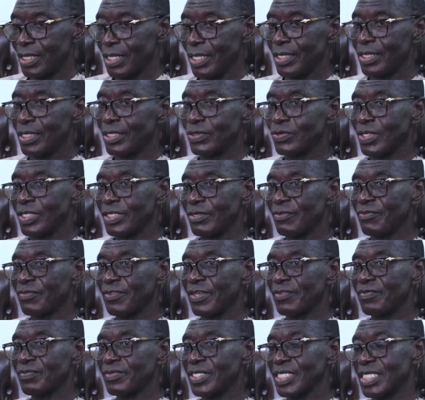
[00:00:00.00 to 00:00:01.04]
on the
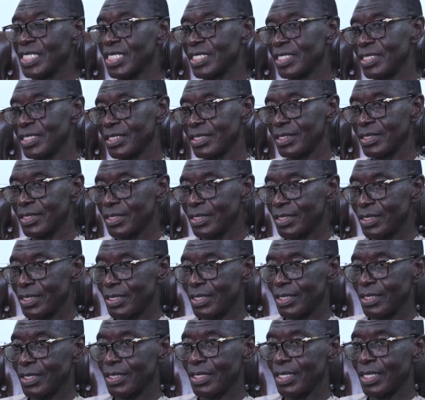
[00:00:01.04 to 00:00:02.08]
25th.
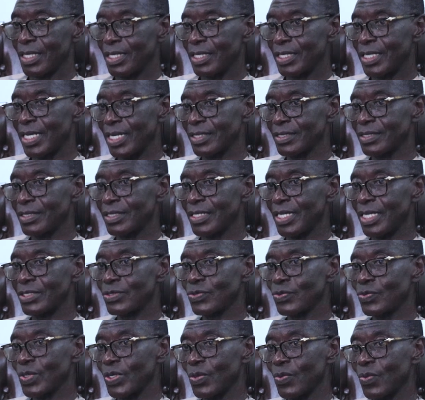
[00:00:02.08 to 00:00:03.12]
That's
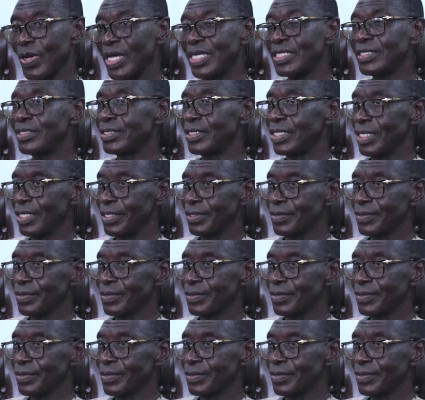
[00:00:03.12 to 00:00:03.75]
next week, Wednesday.